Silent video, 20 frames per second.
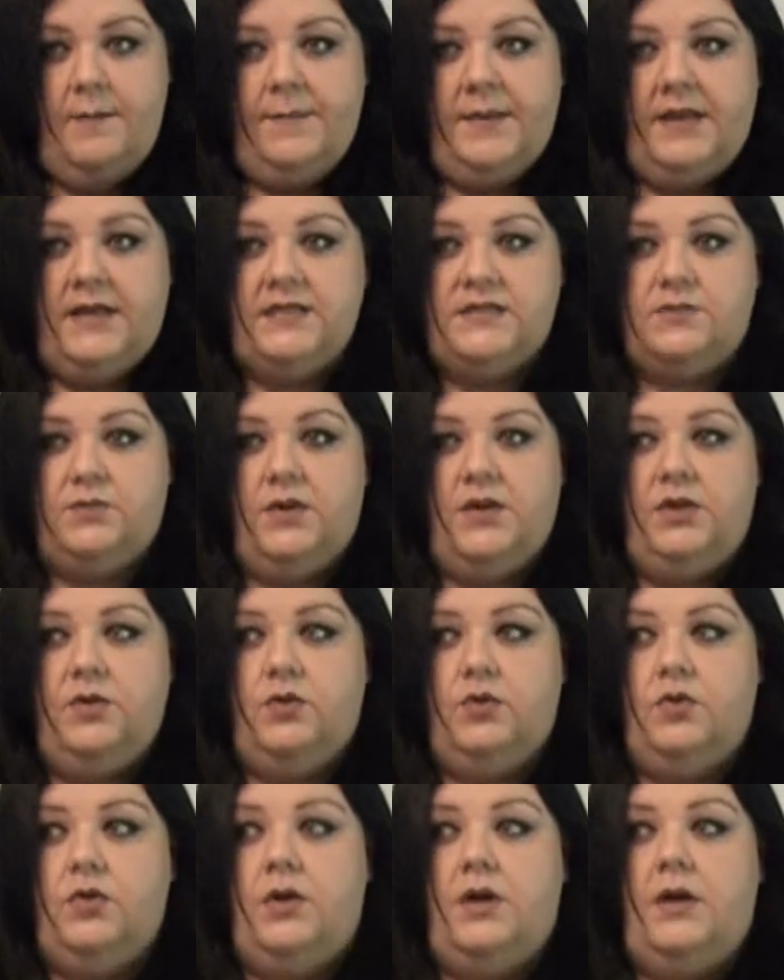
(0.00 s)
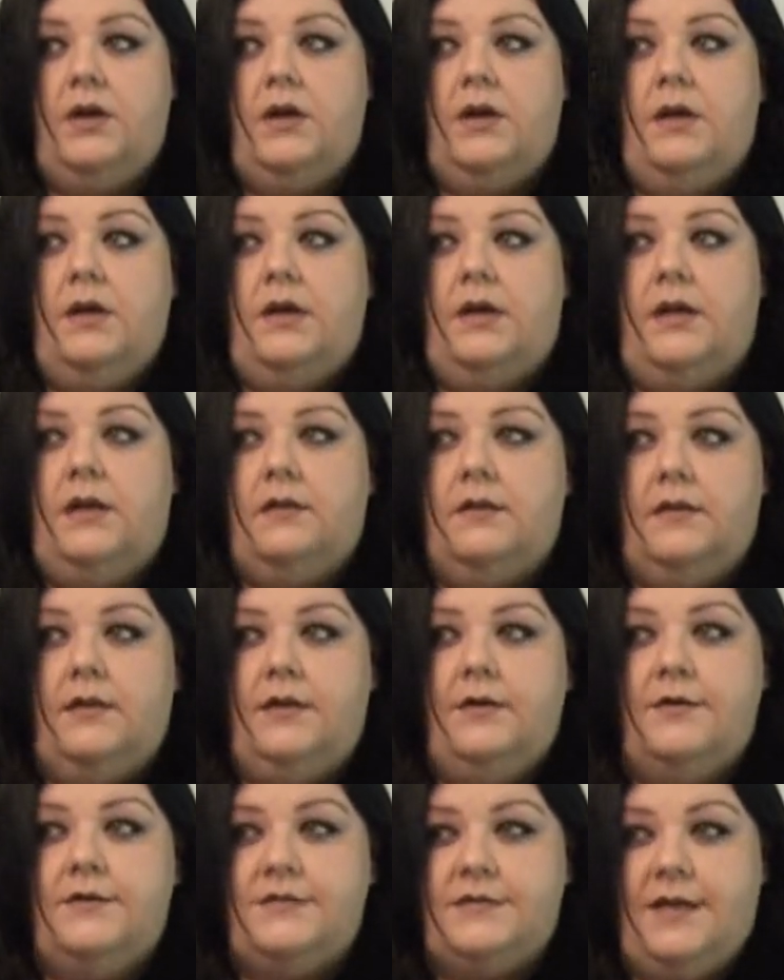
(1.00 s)
Because when you're
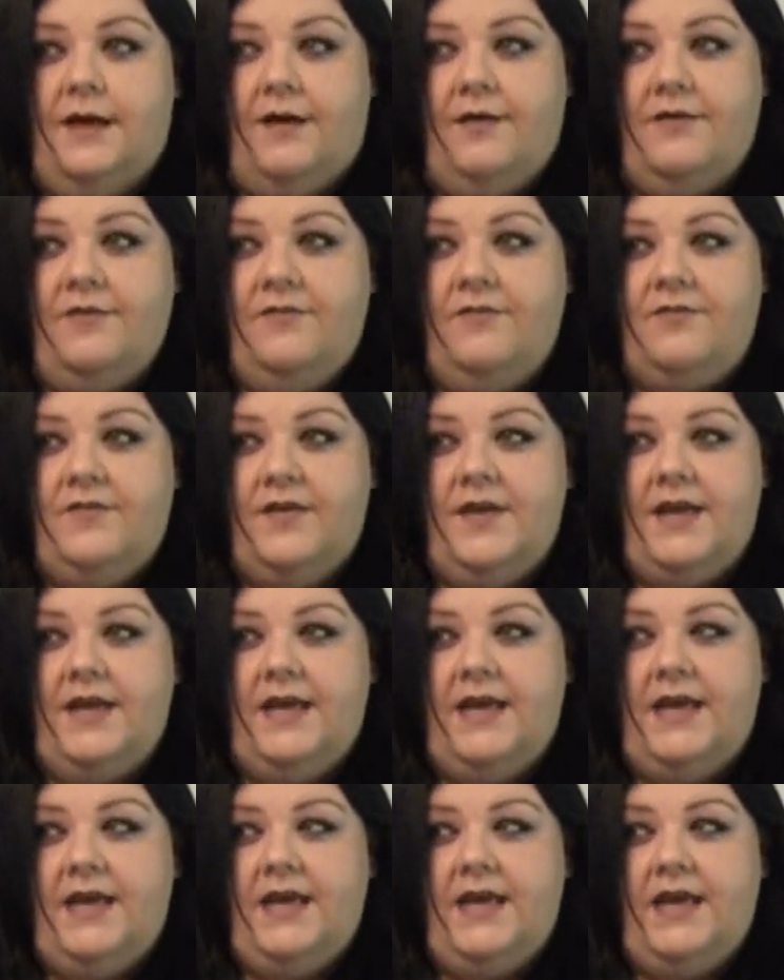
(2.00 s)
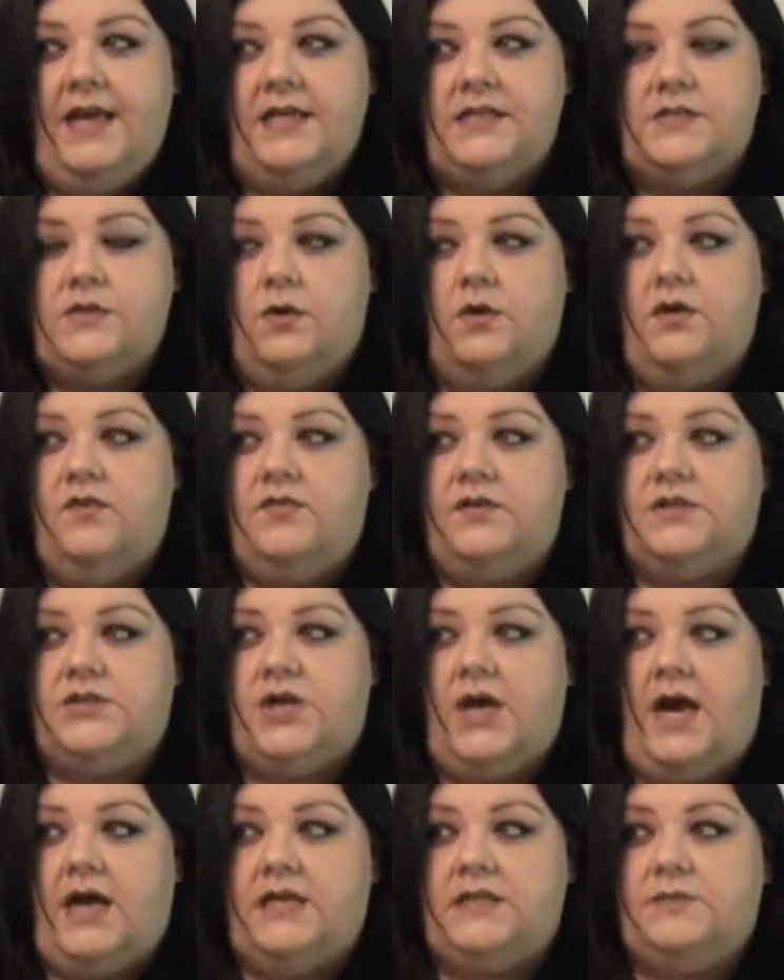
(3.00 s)
healing yourself, it sort of
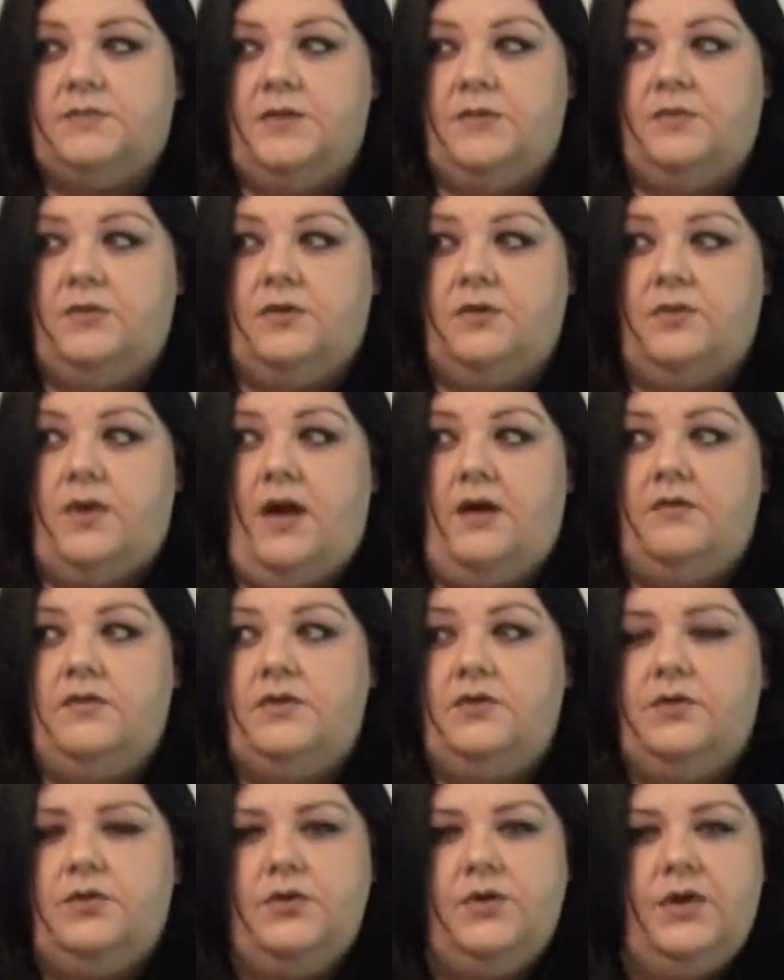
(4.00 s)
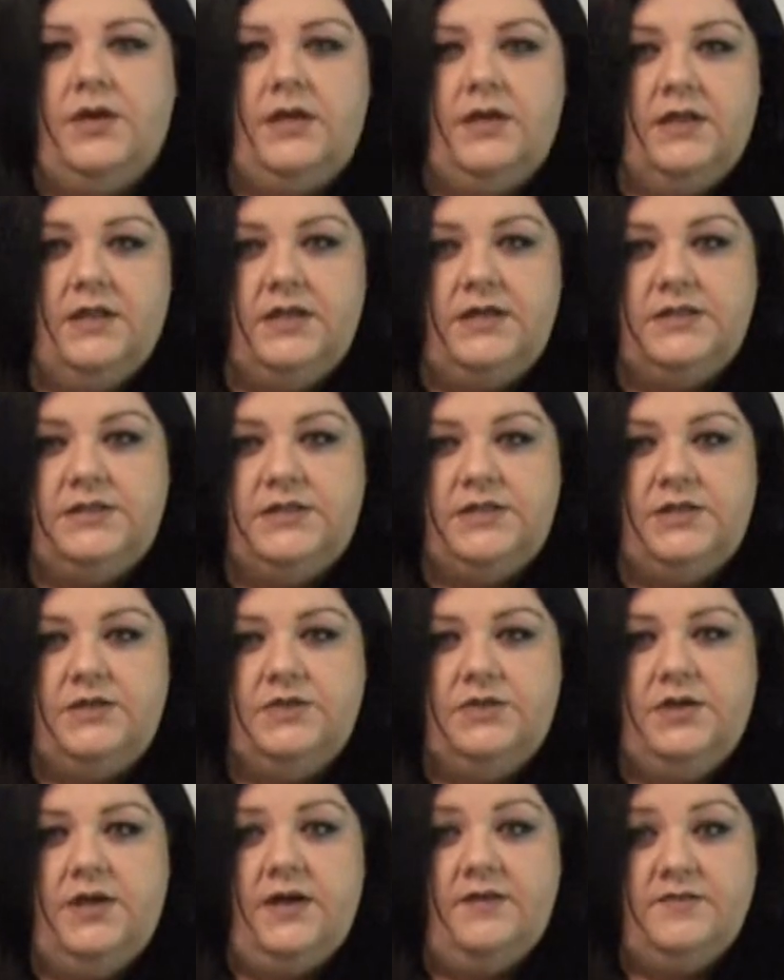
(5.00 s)
attracts people around you who are healing
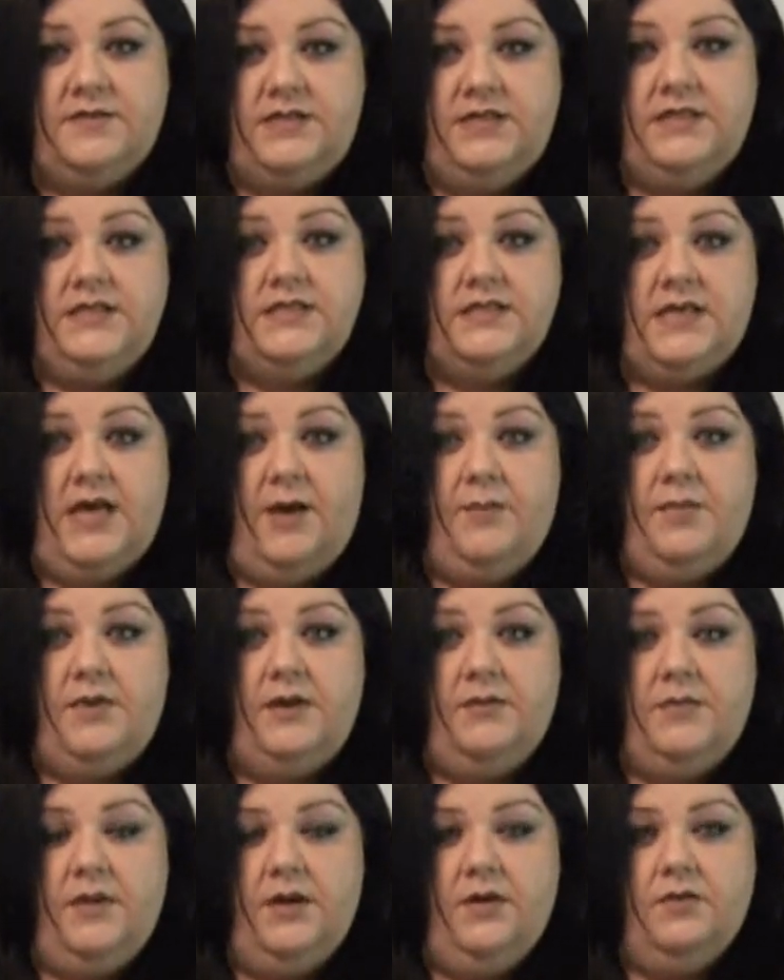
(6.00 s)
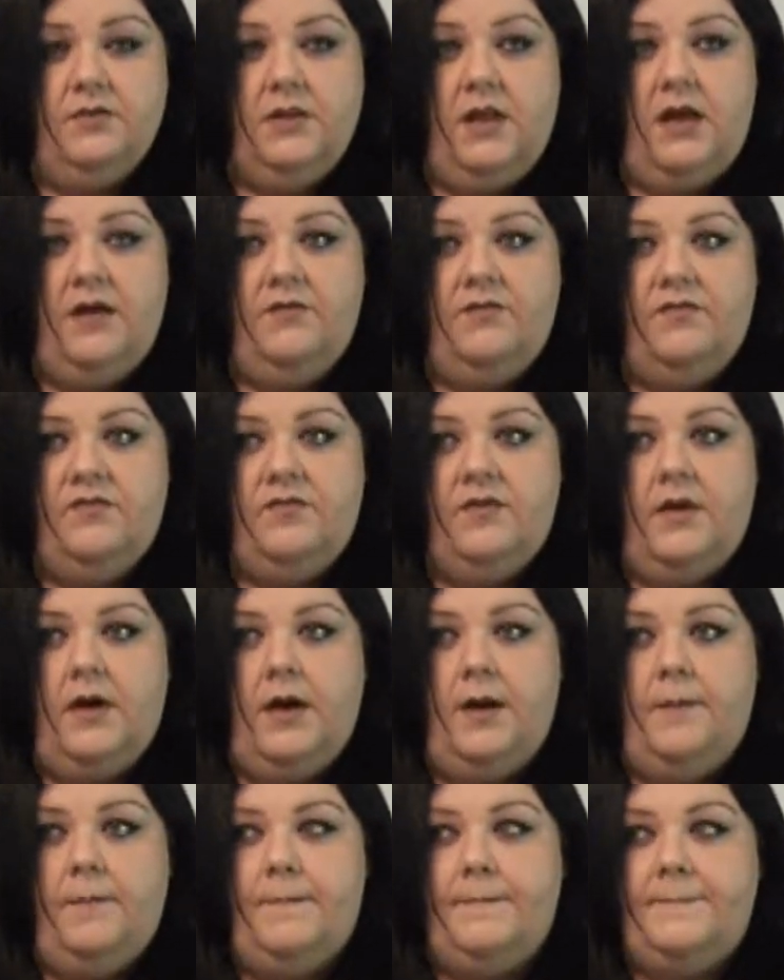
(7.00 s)
too, and I've seen this happen in my own life.
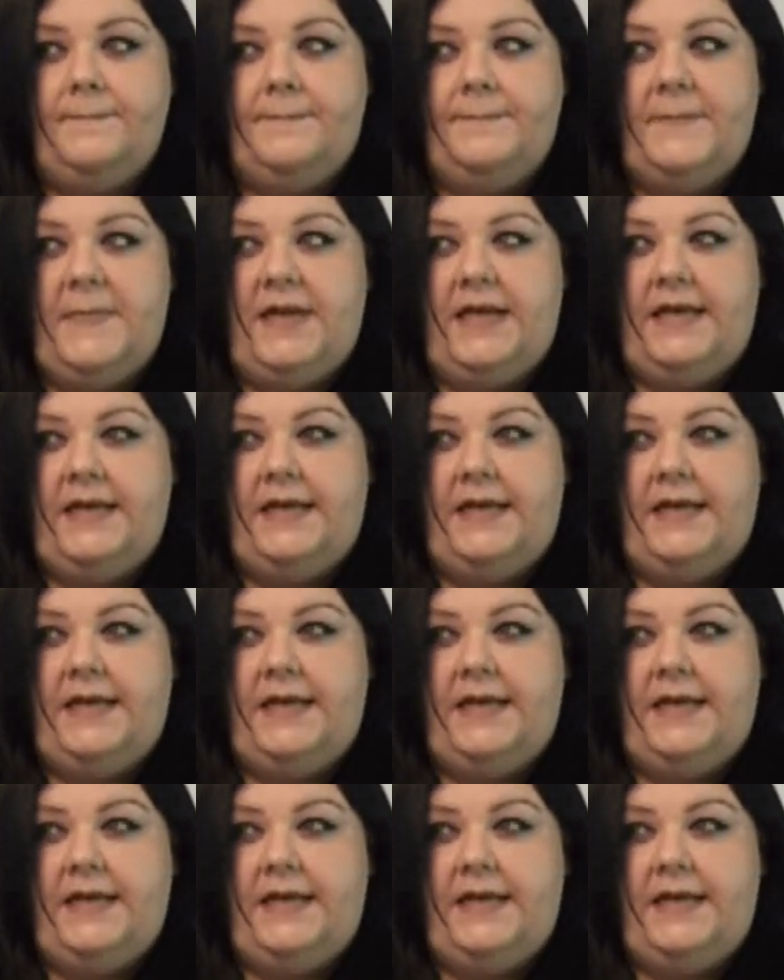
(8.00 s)
Kind